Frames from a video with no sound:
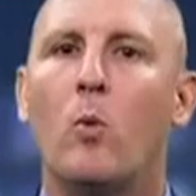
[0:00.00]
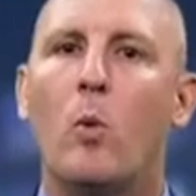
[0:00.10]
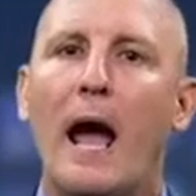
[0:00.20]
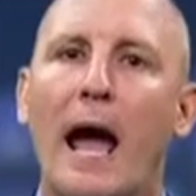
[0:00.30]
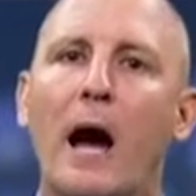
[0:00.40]

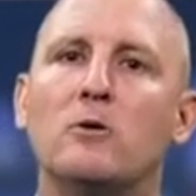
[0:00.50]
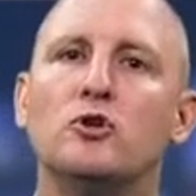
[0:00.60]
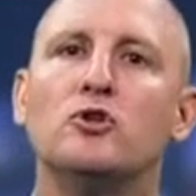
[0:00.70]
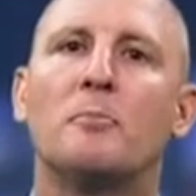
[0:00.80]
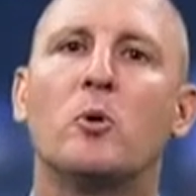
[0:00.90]
how
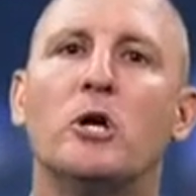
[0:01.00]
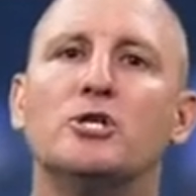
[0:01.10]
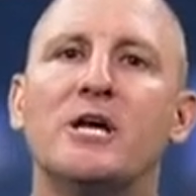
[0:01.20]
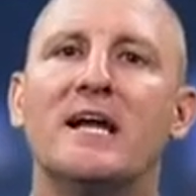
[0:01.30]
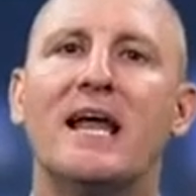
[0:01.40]
do
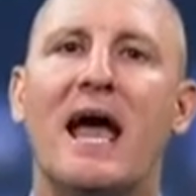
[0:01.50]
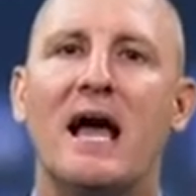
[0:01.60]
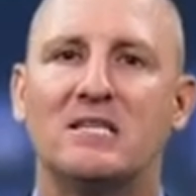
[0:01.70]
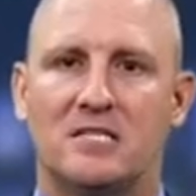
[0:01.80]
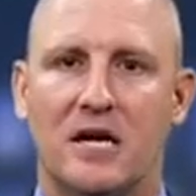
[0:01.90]
depreciated
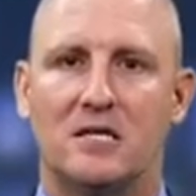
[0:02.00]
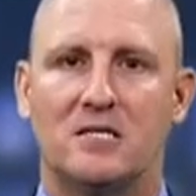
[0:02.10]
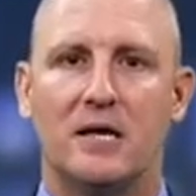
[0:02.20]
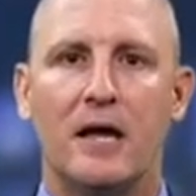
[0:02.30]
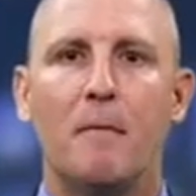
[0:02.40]

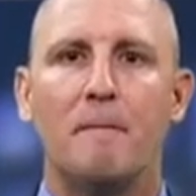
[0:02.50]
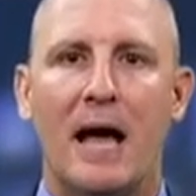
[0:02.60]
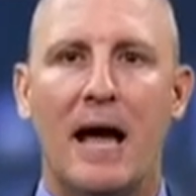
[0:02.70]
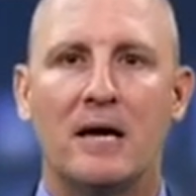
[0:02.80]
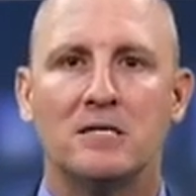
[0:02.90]
assets
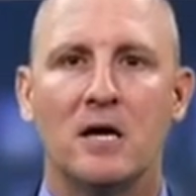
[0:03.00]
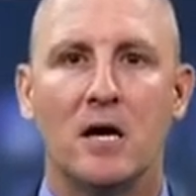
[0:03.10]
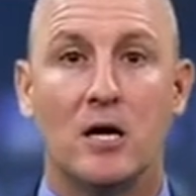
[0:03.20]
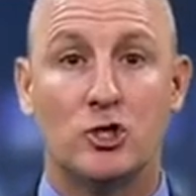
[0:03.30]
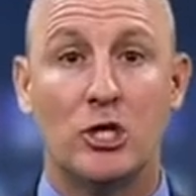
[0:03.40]
impact
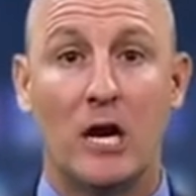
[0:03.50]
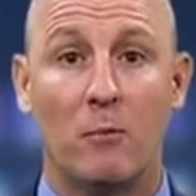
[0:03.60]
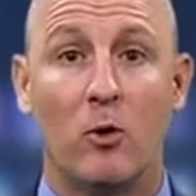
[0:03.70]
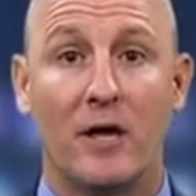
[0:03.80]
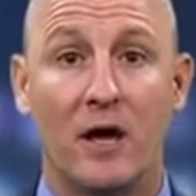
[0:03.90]
a
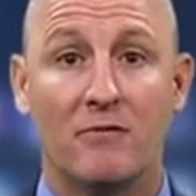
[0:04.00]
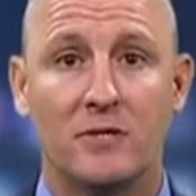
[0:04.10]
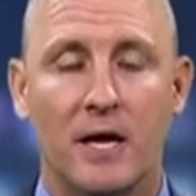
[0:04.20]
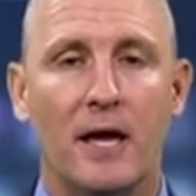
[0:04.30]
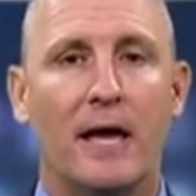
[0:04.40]
charitable
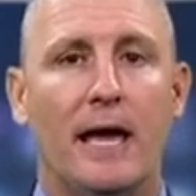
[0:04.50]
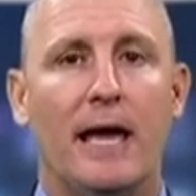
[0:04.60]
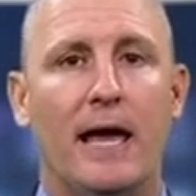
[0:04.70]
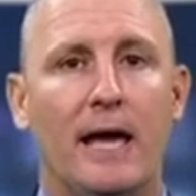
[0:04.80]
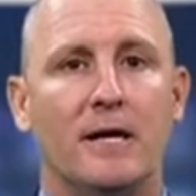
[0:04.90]
gift?
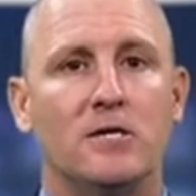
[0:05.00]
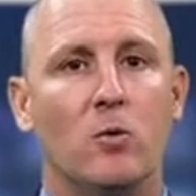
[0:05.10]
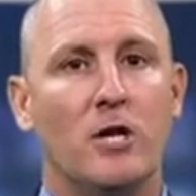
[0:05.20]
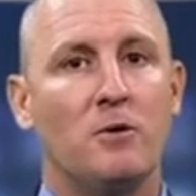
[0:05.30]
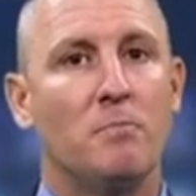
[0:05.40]
And
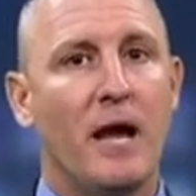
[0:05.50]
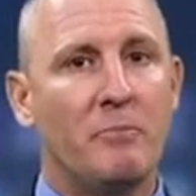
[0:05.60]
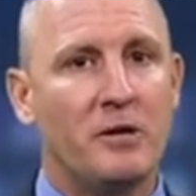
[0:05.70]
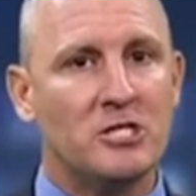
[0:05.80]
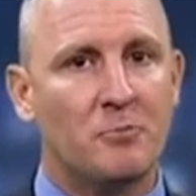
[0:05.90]
what you
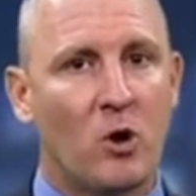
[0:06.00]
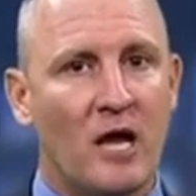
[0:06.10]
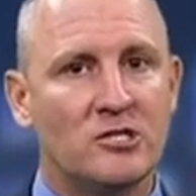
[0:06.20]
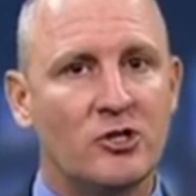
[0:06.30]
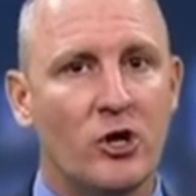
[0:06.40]
might be
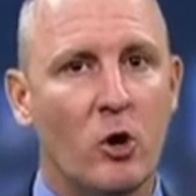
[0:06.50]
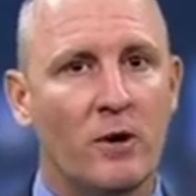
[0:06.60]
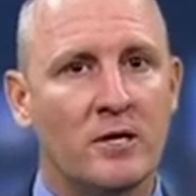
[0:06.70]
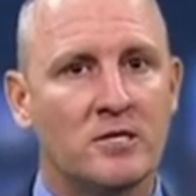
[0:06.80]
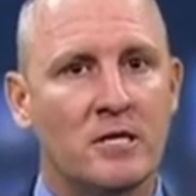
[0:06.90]
surprised to know
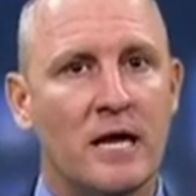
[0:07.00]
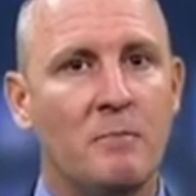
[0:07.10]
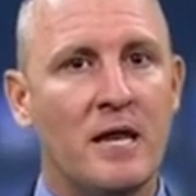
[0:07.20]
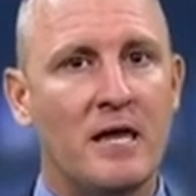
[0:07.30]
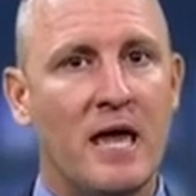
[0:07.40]
is, in
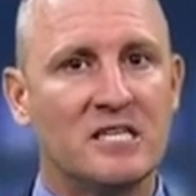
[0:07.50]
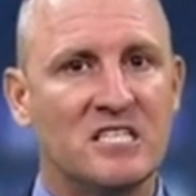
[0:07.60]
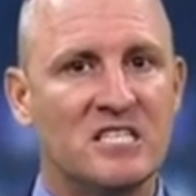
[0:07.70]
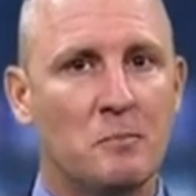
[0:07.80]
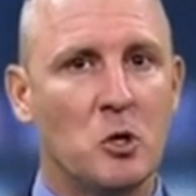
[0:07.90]
many
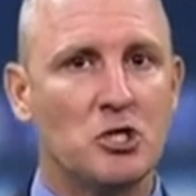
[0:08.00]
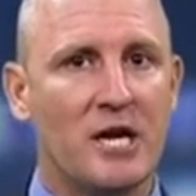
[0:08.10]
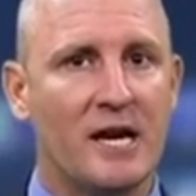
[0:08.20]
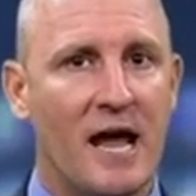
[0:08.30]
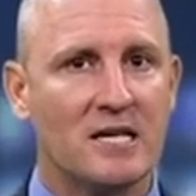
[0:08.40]
cases,
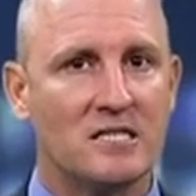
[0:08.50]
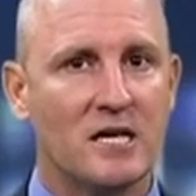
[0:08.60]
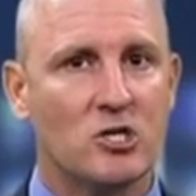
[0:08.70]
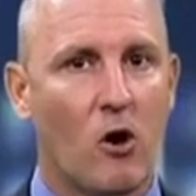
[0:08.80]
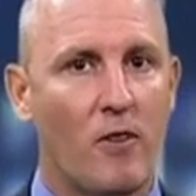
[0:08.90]
depreciated
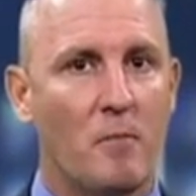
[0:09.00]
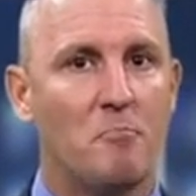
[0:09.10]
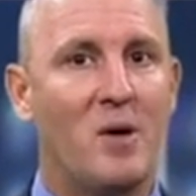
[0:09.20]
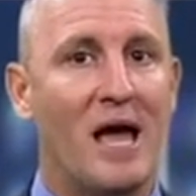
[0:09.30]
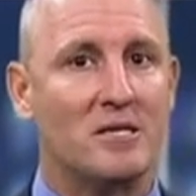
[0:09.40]
assets are the
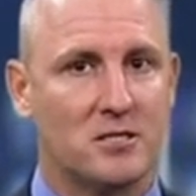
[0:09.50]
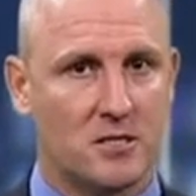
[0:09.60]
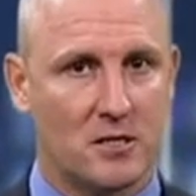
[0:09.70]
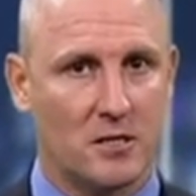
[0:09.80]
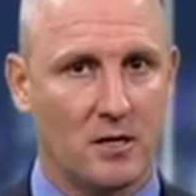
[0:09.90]

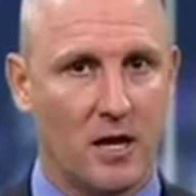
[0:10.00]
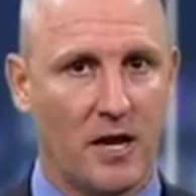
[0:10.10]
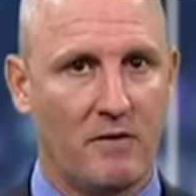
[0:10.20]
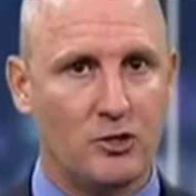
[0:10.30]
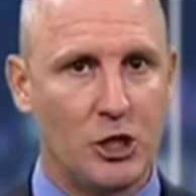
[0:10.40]
best
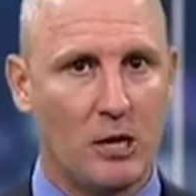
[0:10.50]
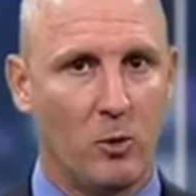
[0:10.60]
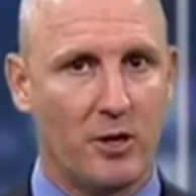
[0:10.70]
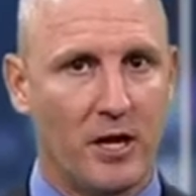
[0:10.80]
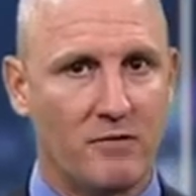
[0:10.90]
kind of
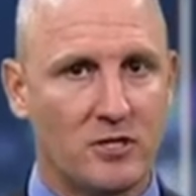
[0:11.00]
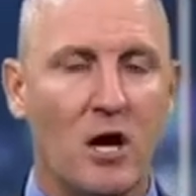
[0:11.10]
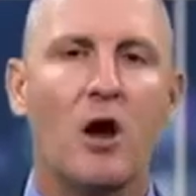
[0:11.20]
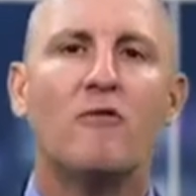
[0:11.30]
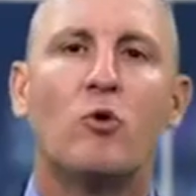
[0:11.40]
charitable gift
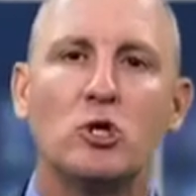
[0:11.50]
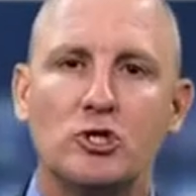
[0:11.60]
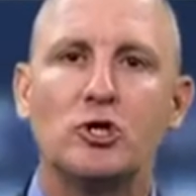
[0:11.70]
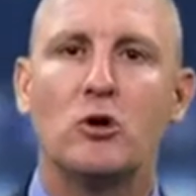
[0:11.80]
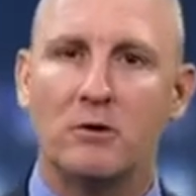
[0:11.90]
for
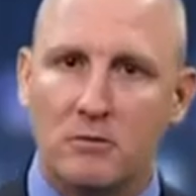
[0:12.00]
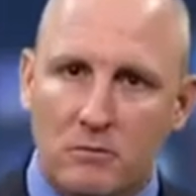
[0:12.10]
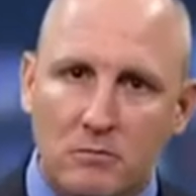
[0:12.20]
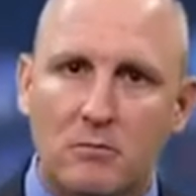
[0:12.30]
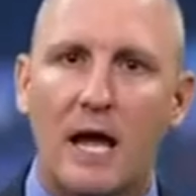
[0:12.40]
certain
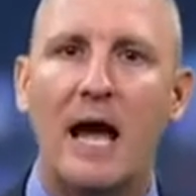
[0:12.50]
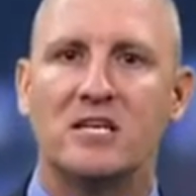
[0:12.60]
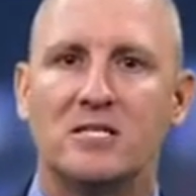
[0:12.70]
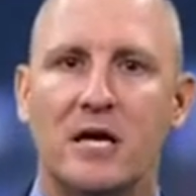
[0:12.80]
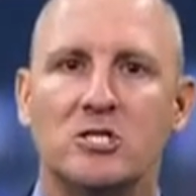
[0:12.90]

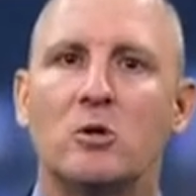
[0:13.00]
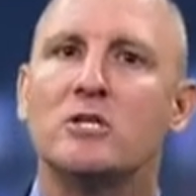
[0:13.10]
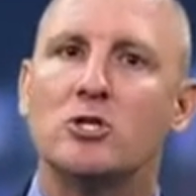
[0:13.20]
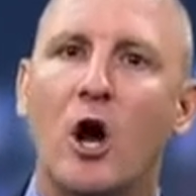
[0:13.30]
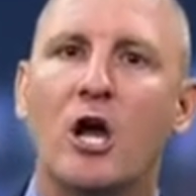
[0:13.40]
assets. So
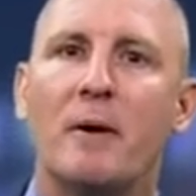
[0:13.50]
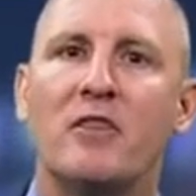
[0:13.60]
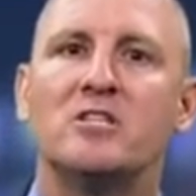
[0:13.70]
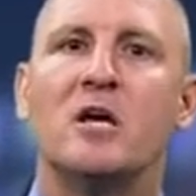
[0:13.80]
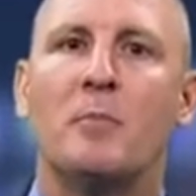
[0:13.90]
let's talk about
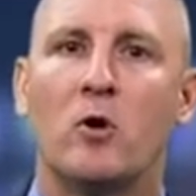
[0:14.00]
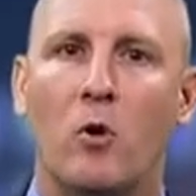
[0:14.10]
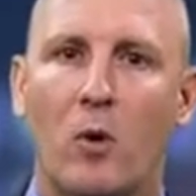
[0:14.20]
the typical